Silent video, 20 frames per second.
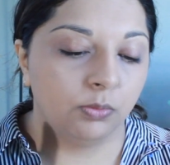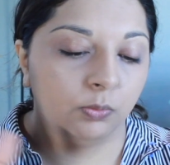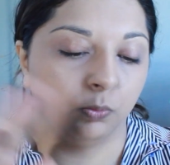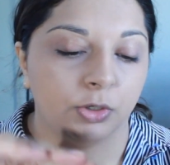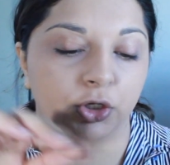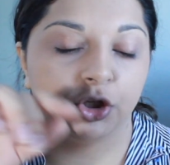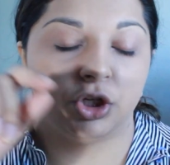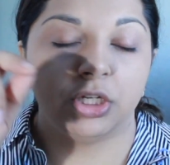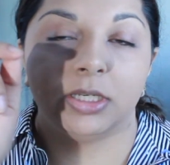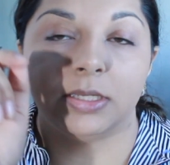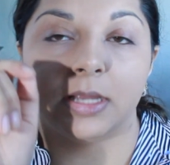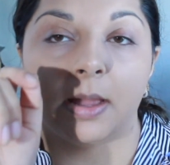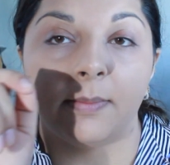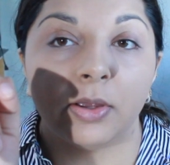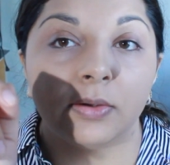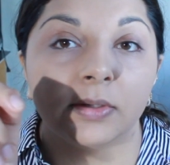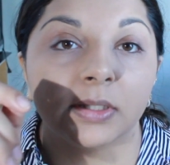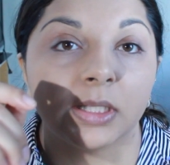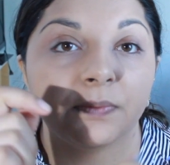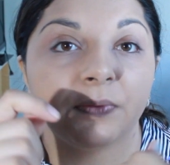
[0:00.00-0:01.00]
when she
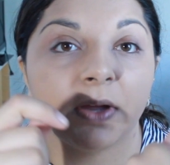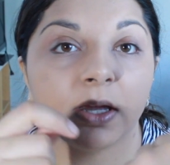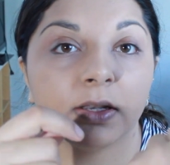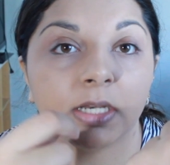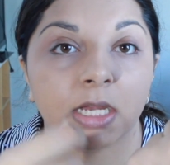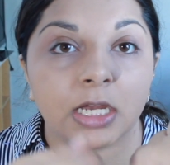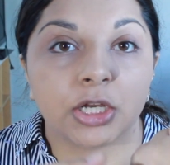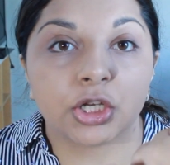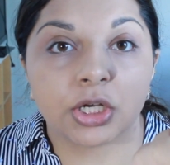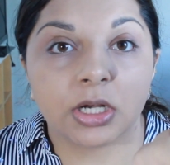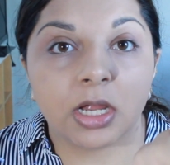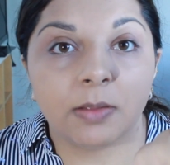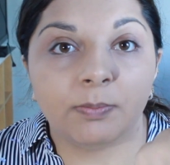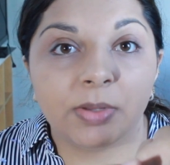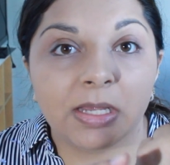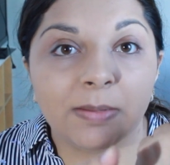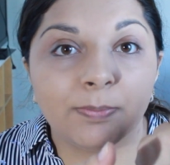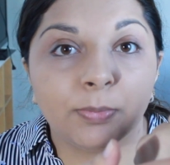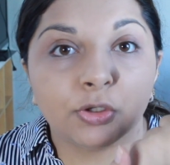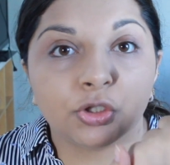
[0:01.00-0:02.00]
demos the foundation on
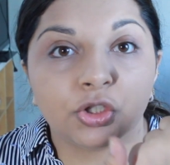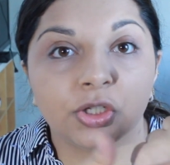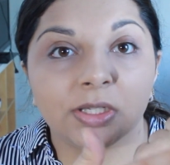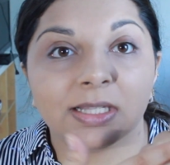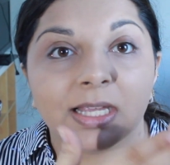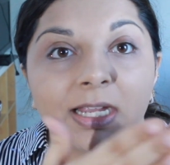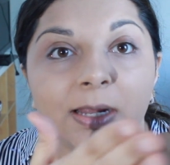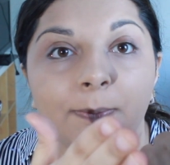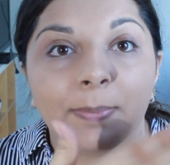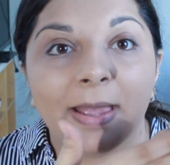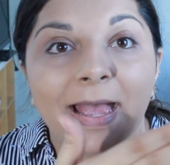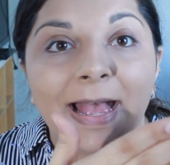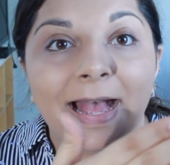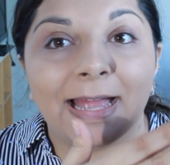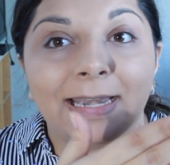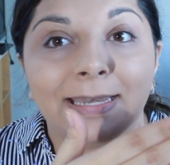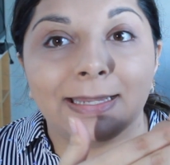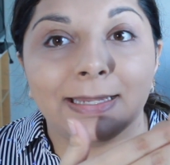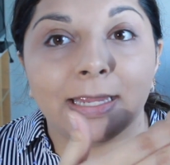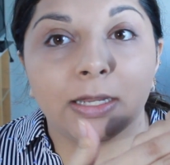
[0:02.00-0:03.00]
people, she's like
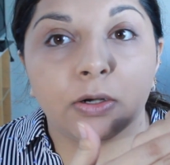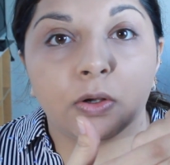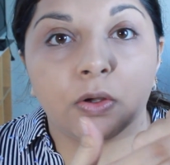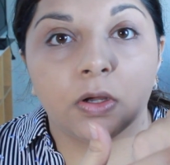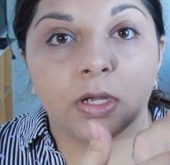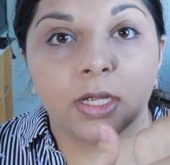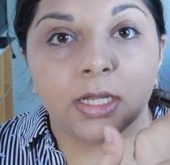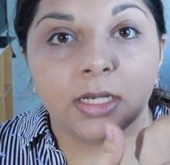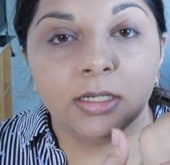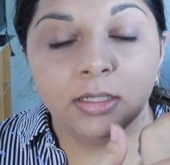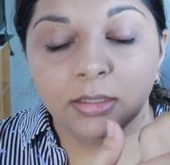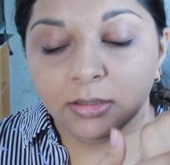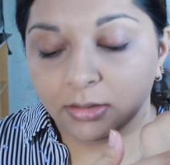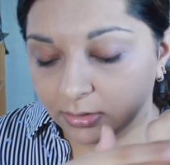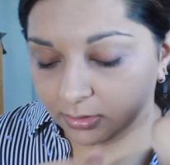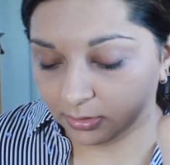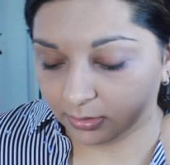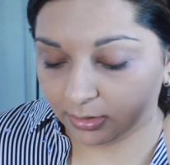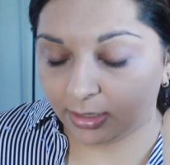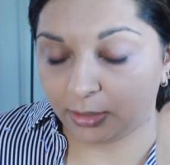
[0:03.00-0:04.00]
patting it on,
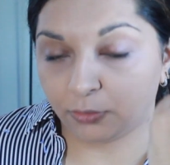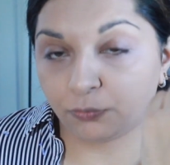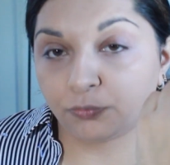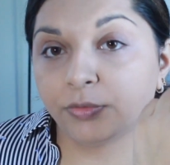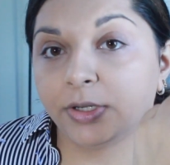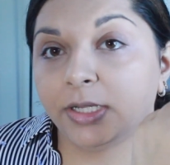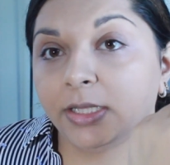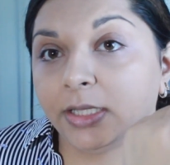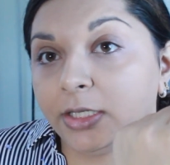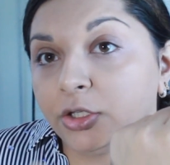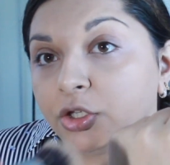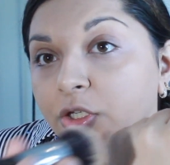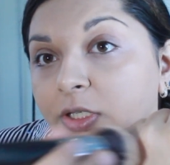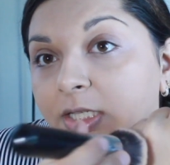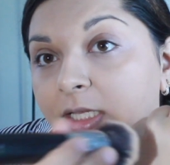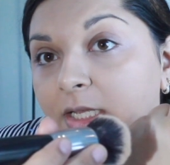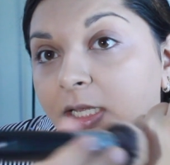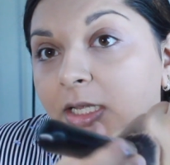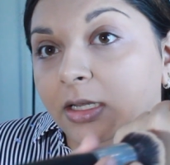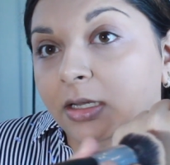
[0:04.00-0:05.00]
like really
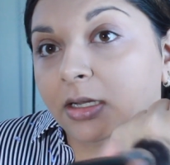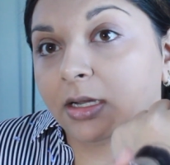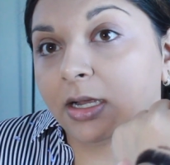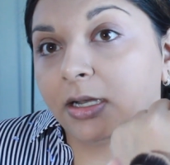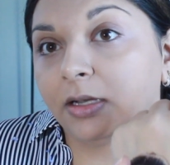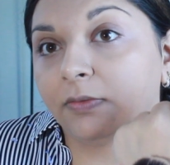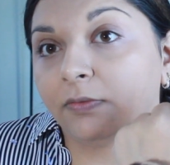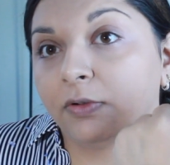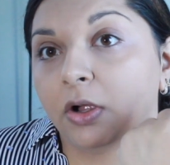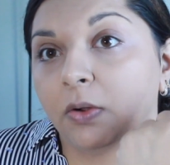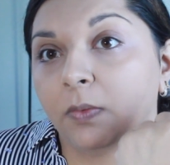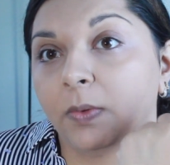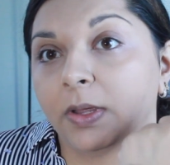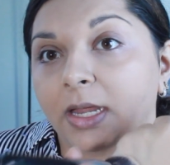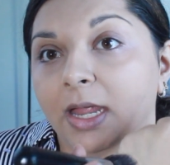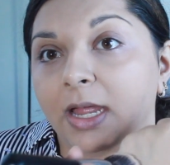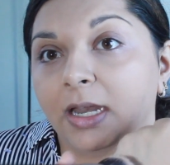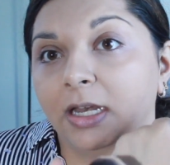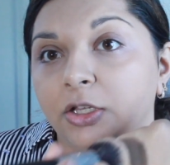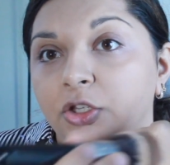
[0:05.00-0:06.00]
just like kind of
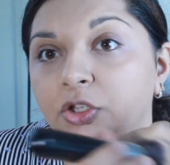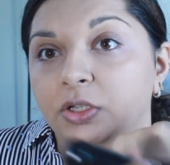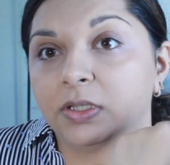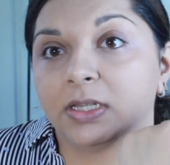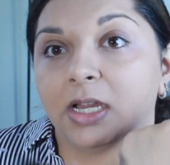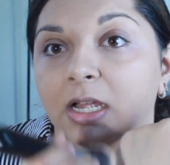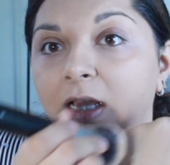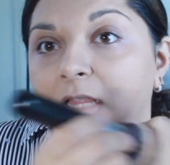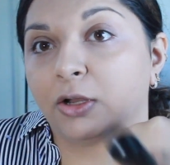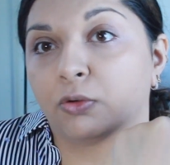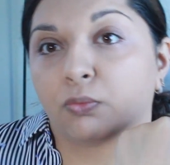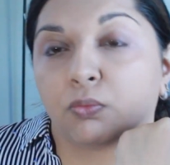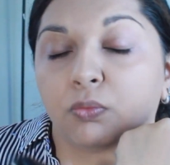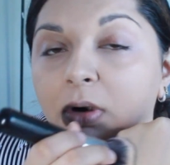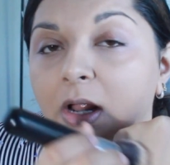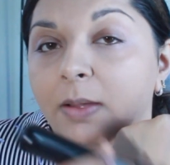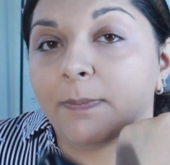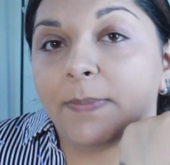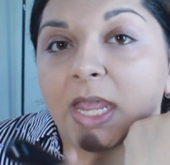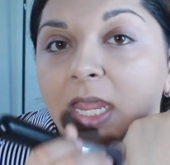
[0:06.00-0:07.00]
going at it. She's not like
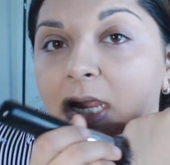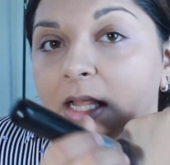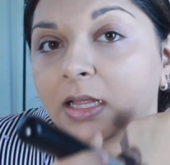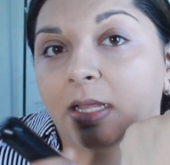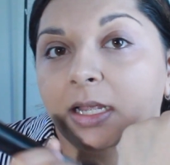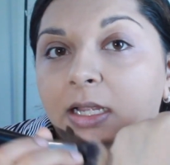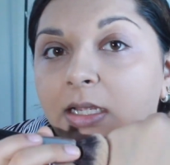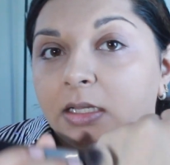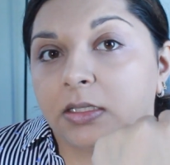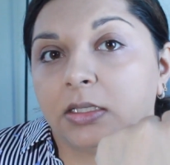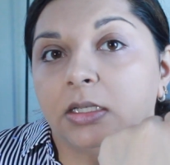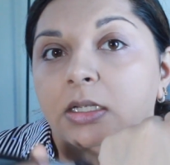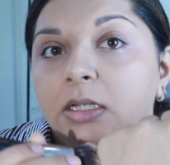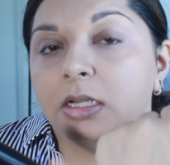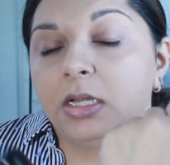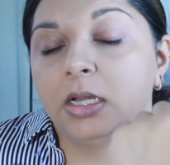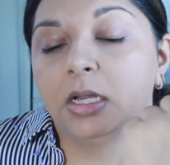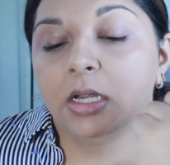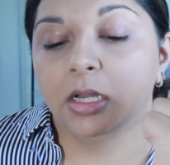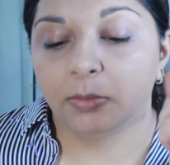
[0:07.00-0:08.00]
rubbing, like,
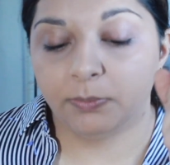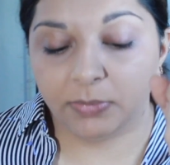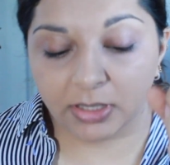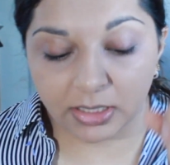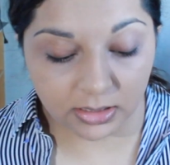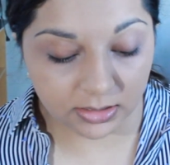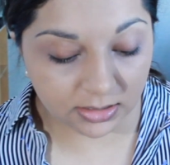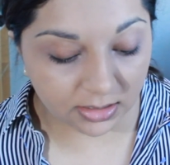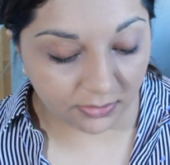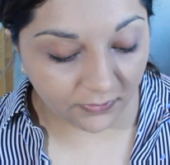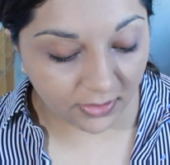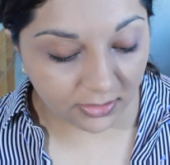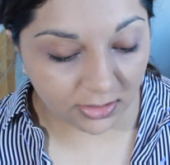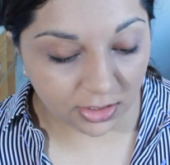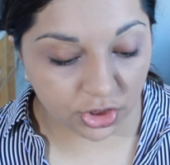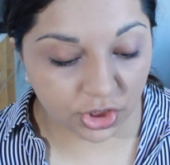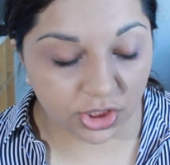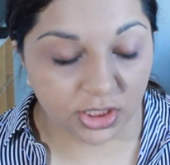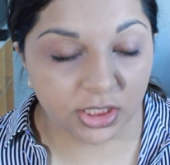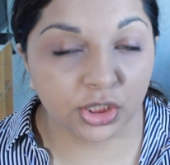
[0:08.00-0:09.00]
because the
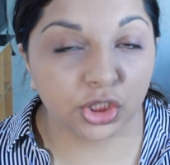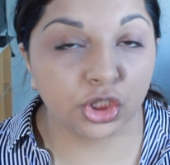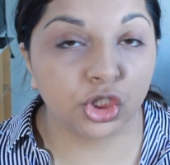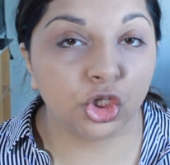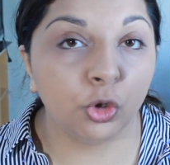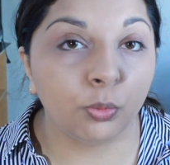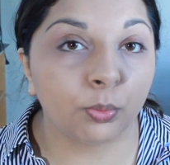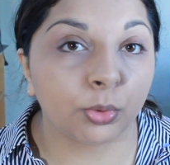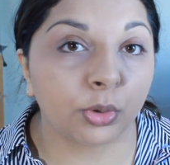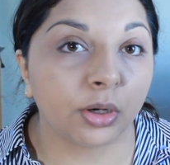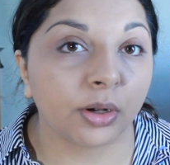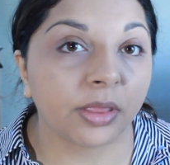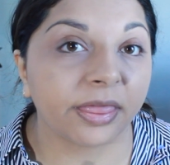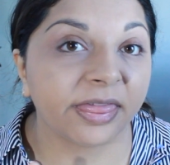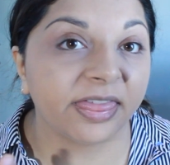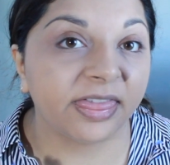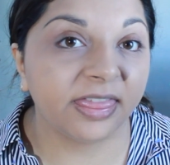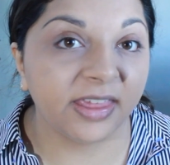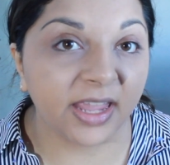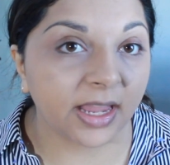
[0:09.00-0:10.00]
foundation is super
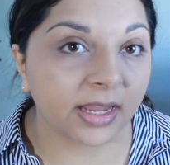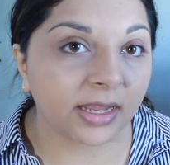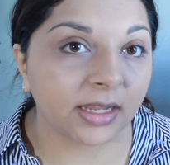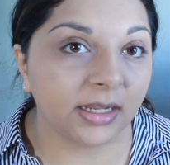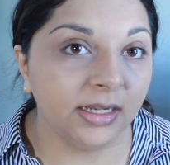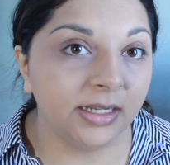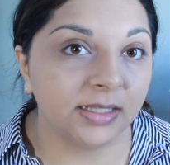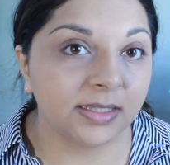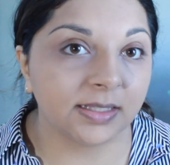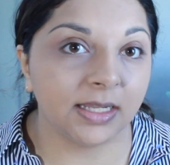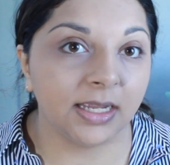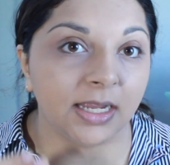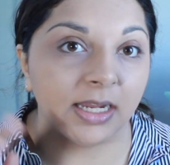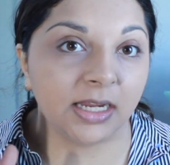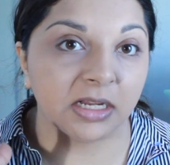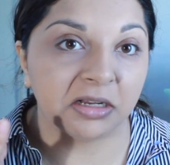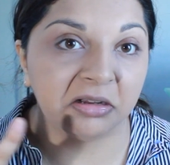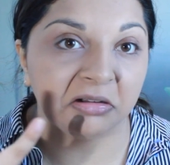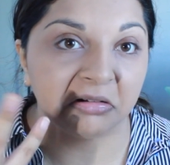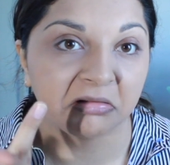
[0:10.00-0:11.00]
thick. It's
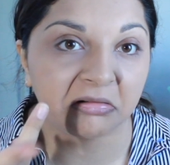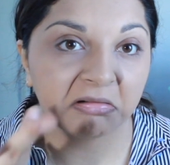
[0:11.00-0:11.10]
like,